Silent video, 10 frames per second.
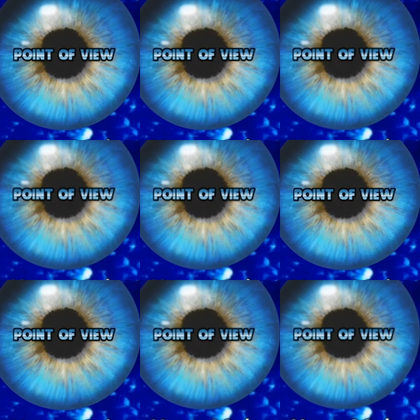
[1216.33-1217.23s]

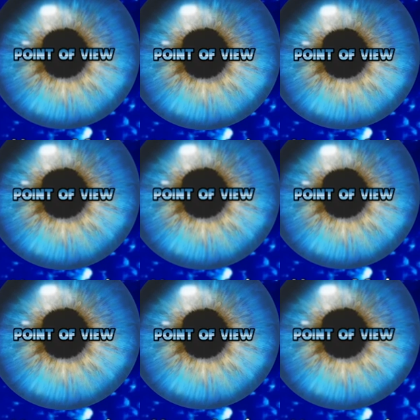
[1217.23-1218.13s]

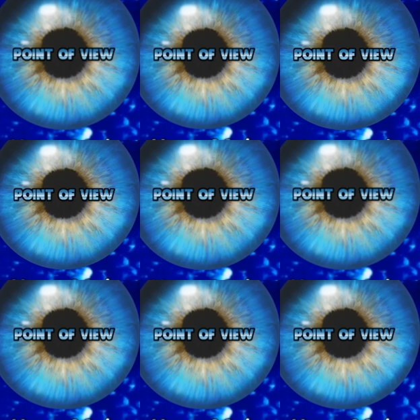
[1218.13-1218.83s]
Nobody speaks.